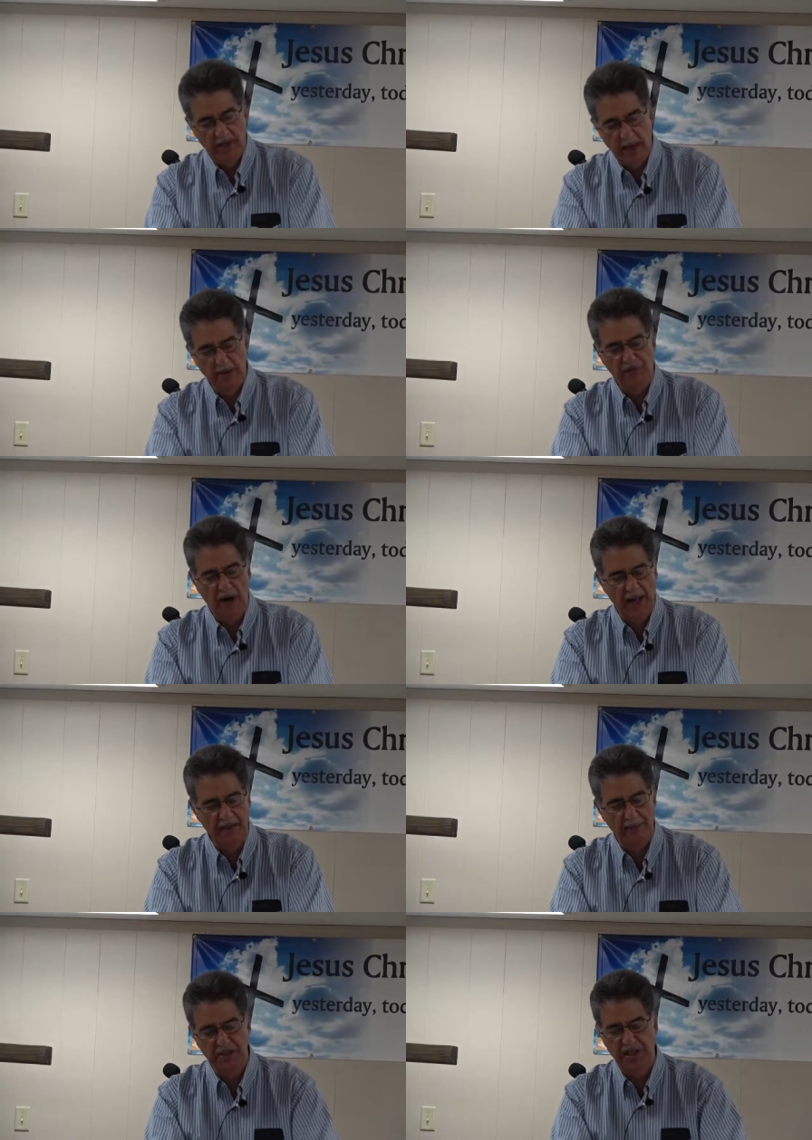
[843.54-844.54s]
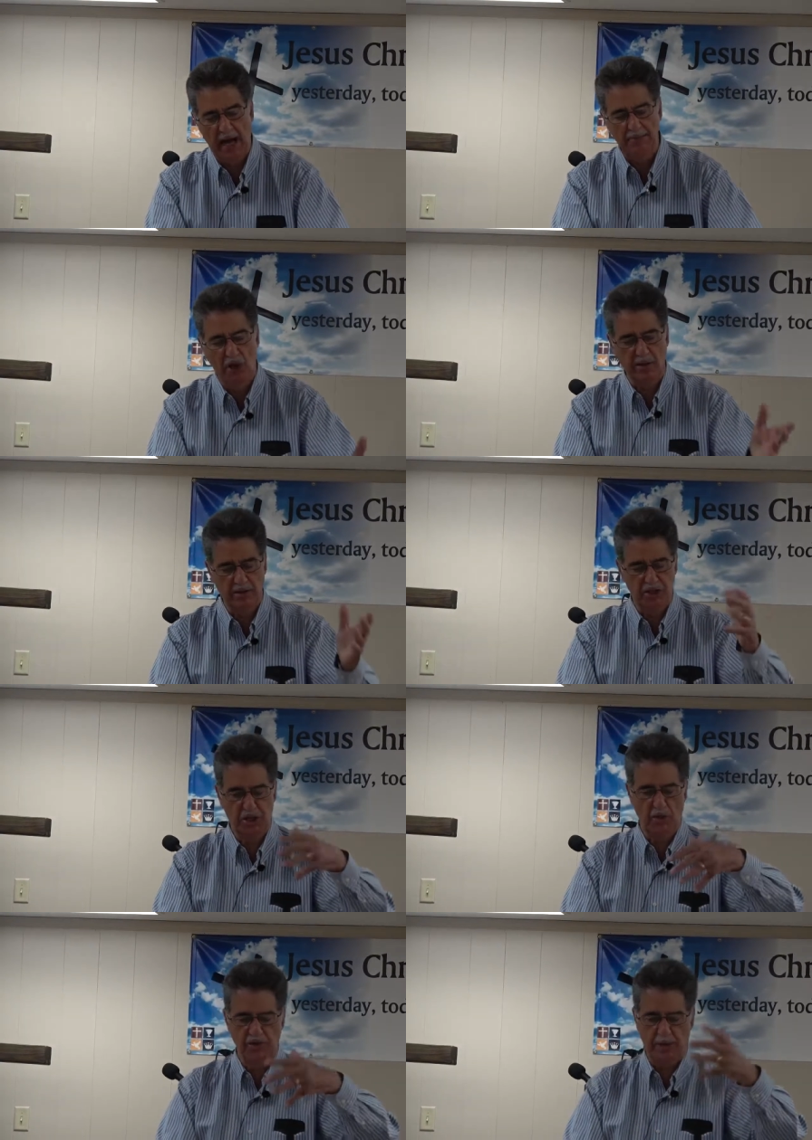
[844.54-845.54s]
we come to find that every time darkness
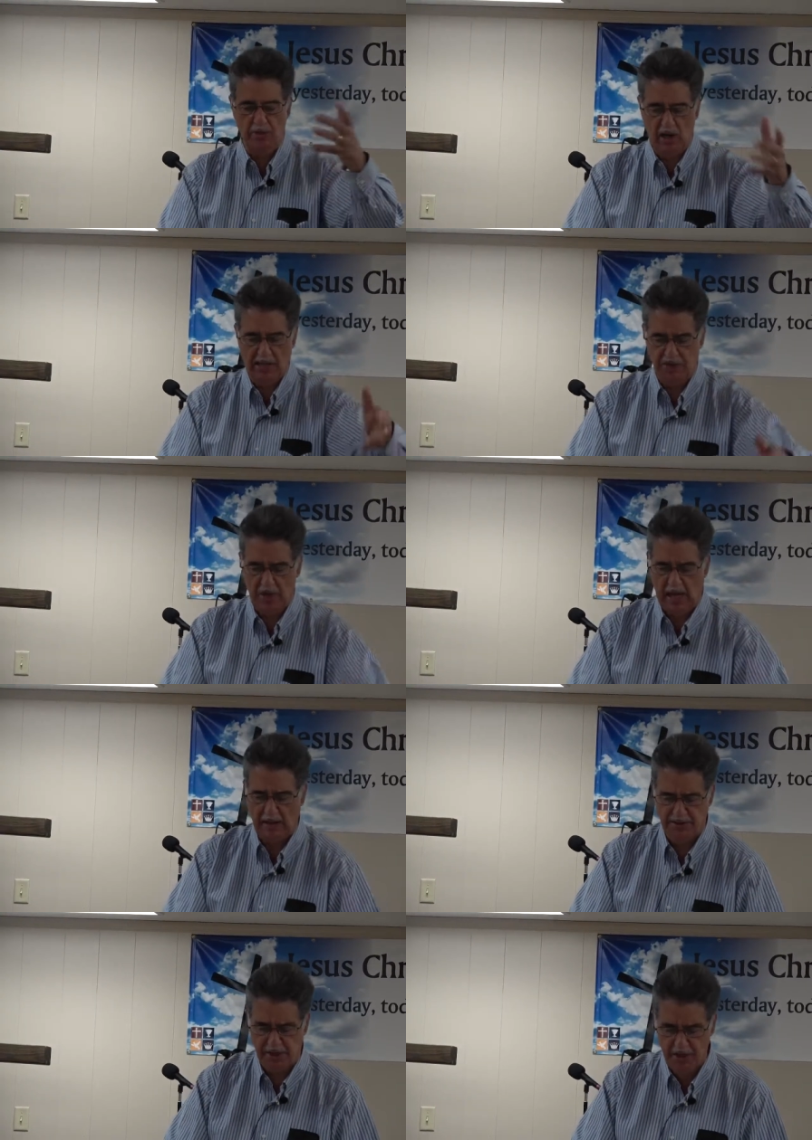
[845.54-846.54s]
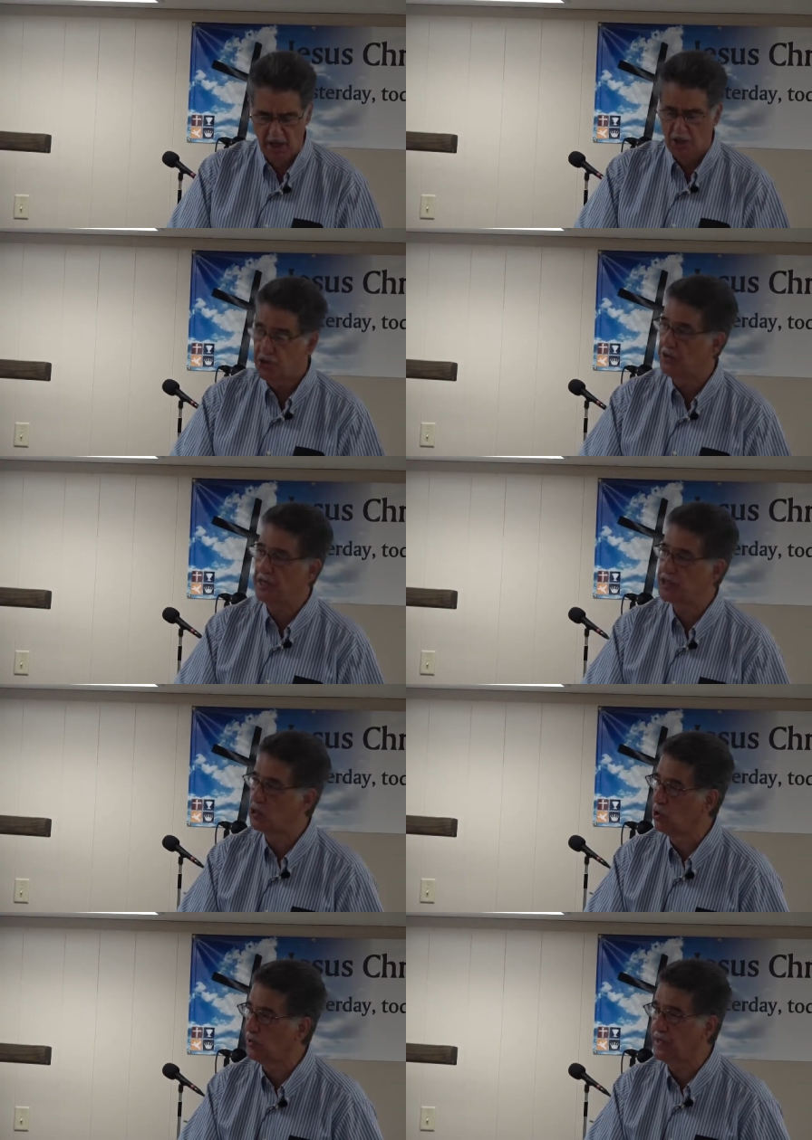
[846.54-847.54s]
shows up, God allows it so that His
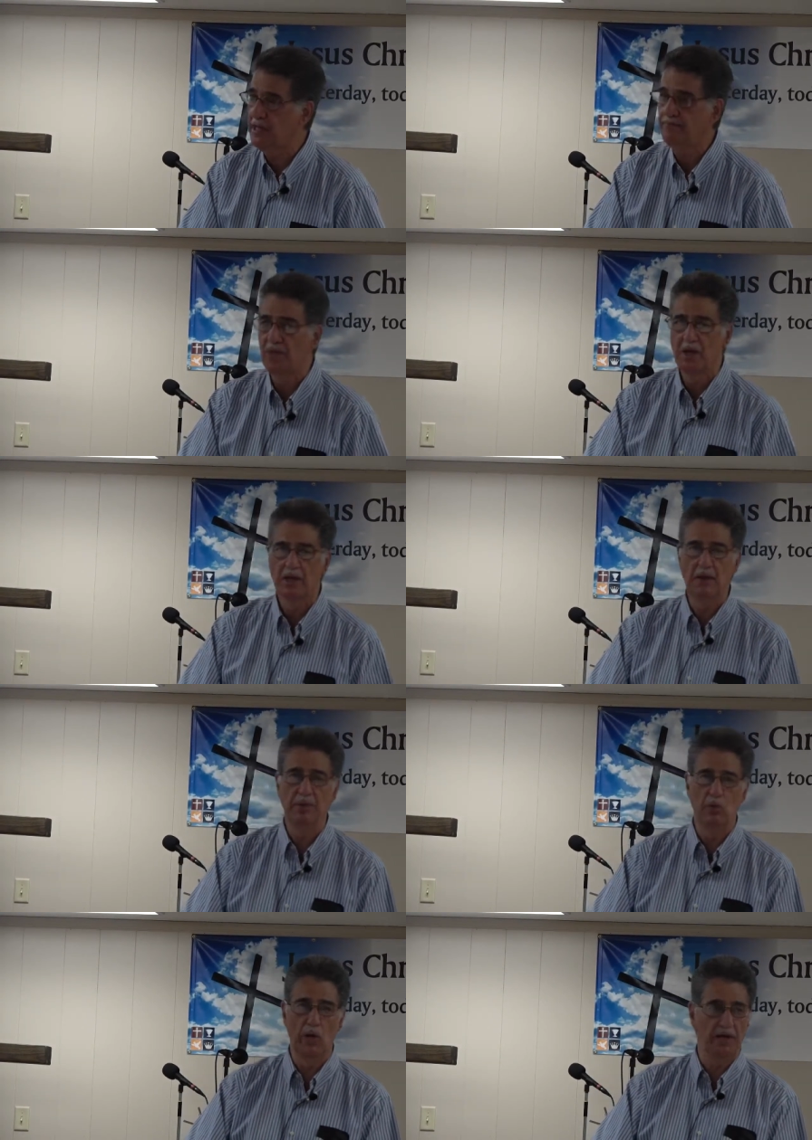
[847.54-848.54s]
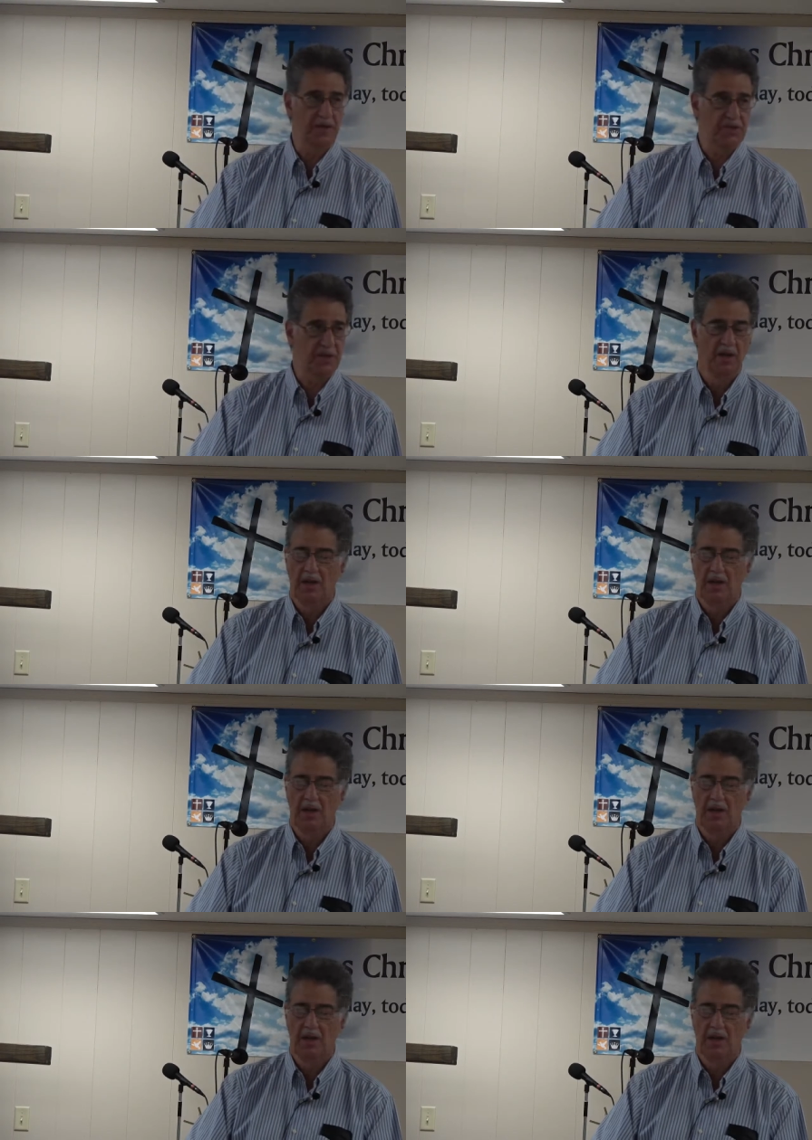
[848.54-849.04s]
glory can be witnessed.